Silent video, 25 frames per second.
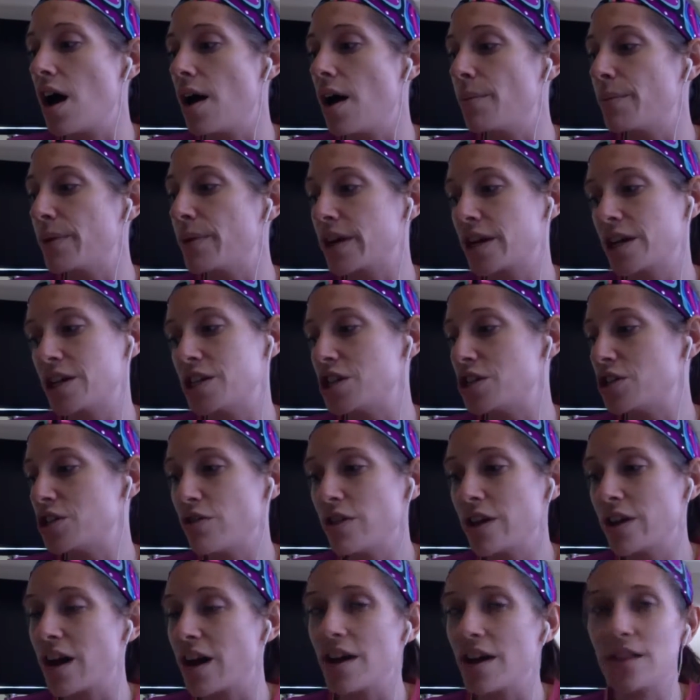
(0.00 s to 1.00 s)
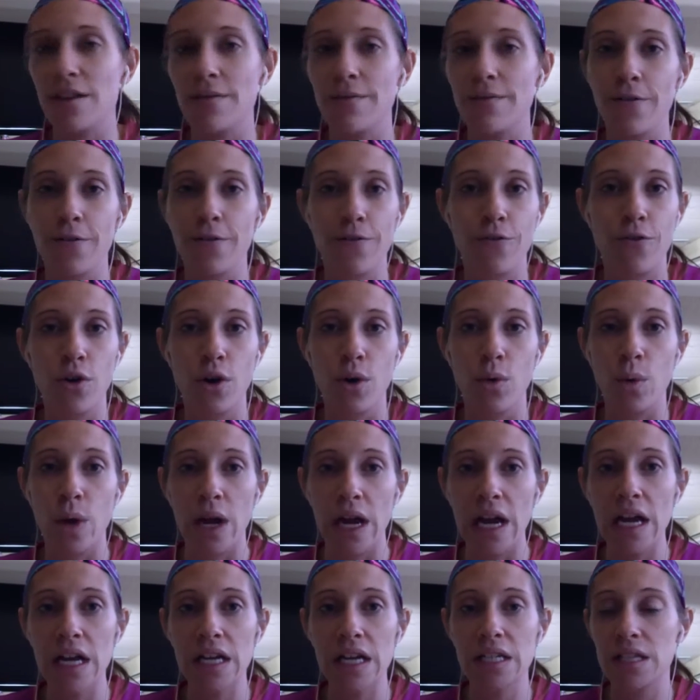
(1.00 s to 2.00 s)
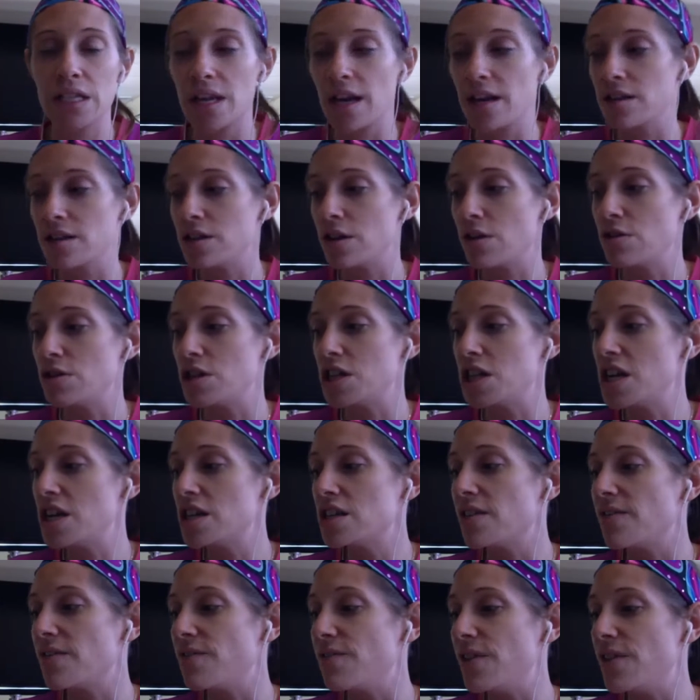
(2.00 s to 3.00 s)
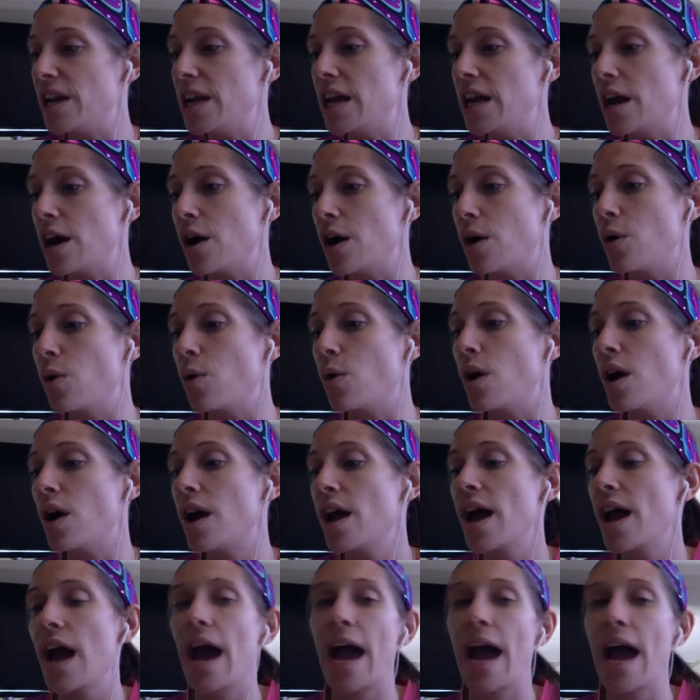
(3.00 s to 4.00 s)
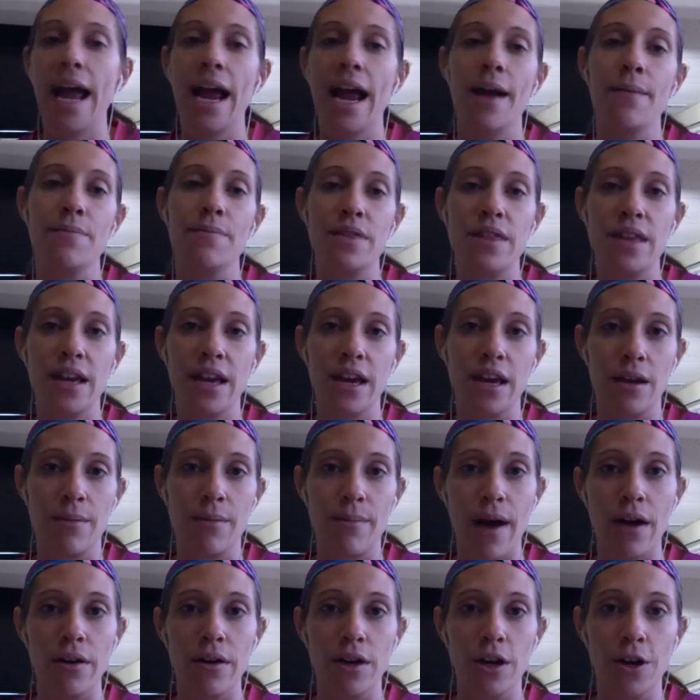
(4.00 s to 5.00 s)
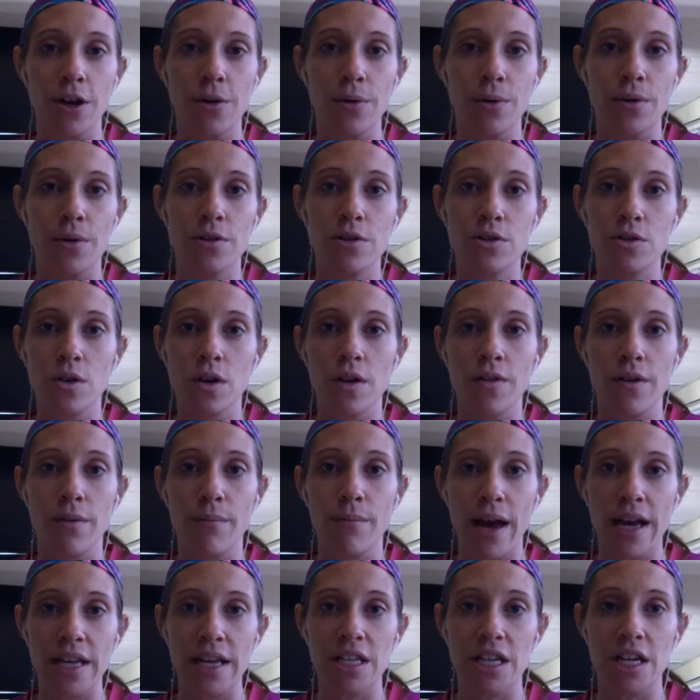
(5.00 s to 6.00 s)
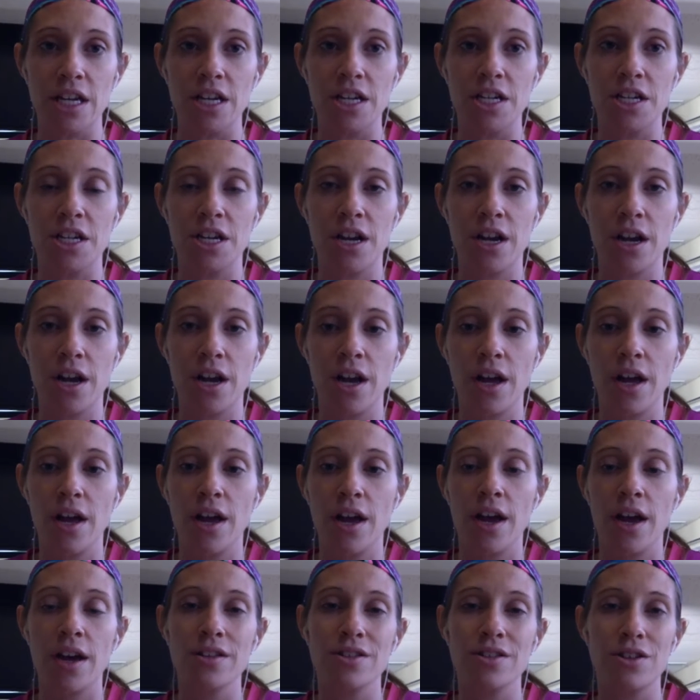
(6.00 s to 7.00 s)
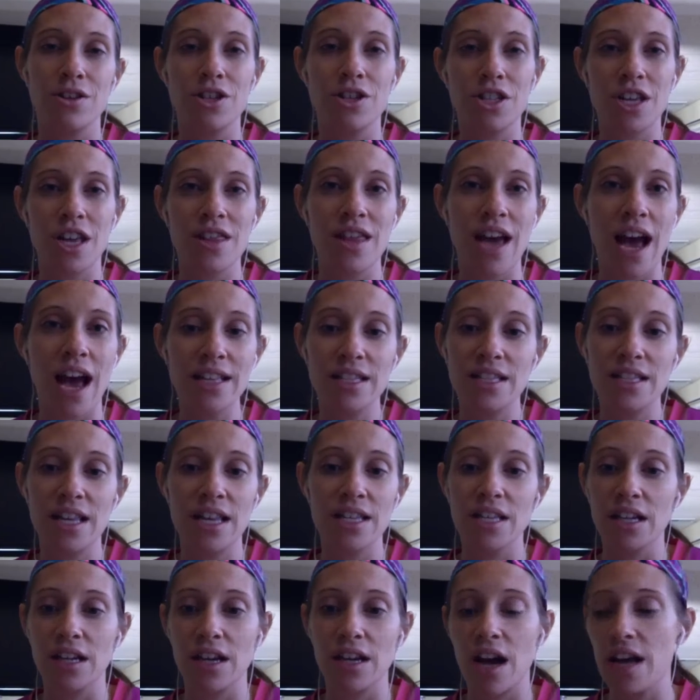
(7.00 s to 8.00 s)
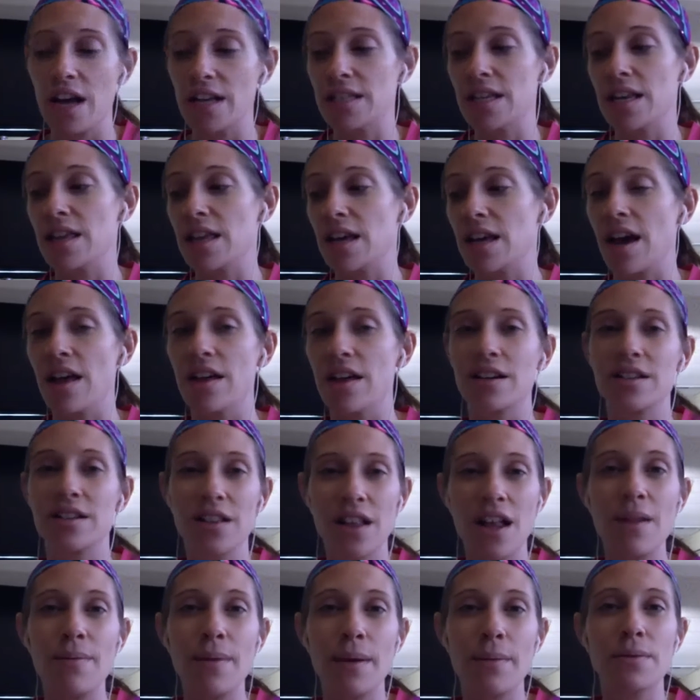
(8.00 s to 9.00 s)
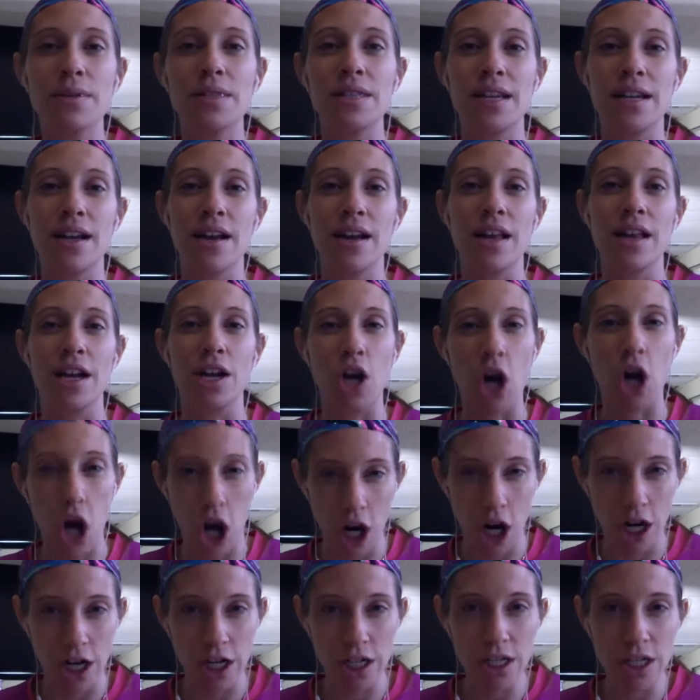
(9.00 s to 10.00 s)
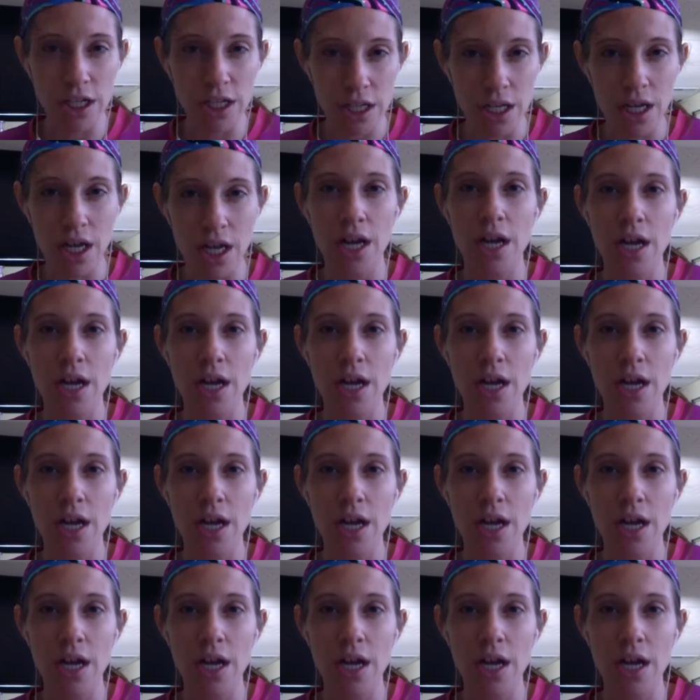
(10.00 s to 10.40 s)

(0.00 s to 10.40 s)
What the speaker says: because she's only got them for 4 weeks. And so she does a video, hey, I'm thinking about you, sort of a message. And so she said that doesn't cost anything else. Because a lot of people send out like cards